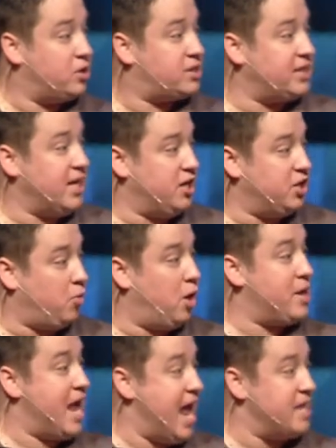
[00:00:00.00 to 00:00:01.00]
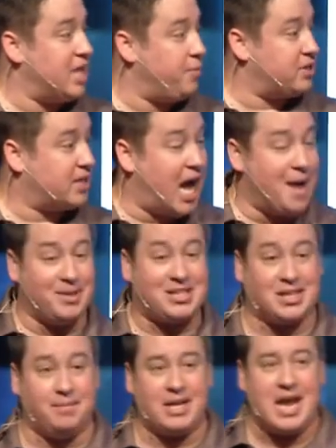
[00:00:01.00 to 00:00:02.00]
sin entered the world, we had that with God. But
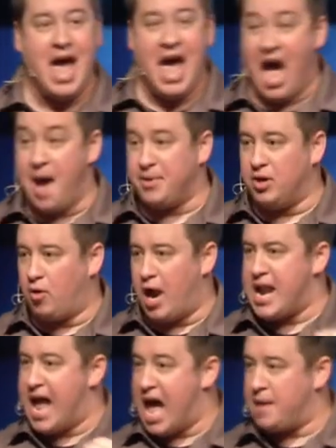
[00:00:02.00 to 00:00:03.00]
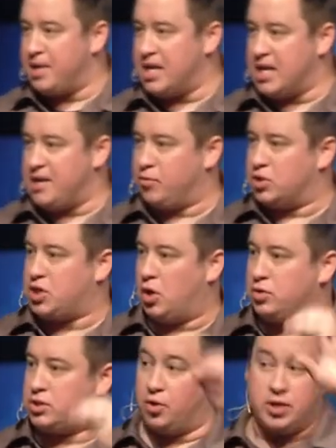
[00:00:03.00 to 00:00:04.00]
something happened, right? Adam and Eve were
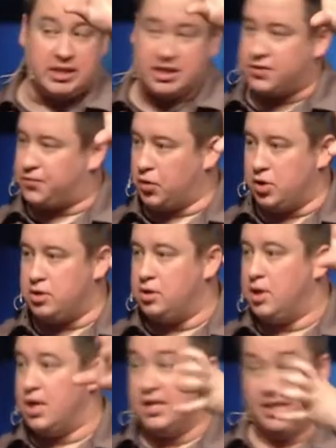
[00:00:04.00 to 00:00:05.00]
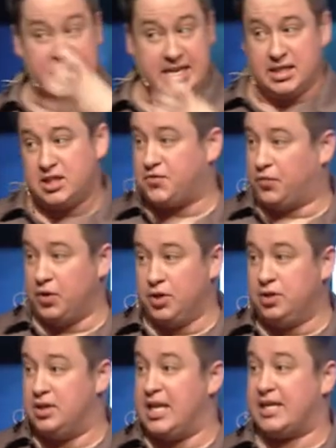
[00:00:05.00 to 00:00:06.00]
told, don't eat this fruit. They eat this
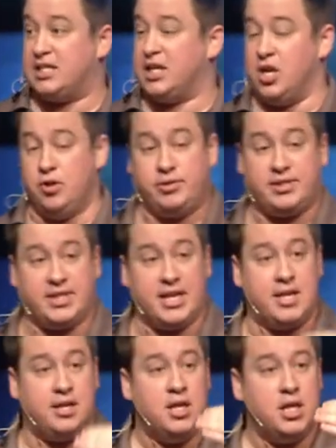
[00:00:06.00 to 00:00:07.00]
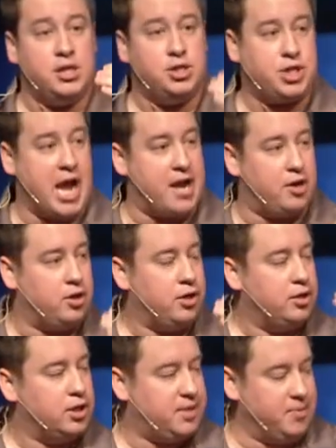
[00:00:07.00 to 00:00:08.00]
fruit. Next thing you know, sin shattered
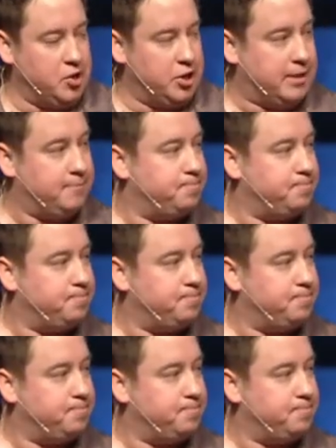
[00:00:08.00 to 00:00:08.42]
community.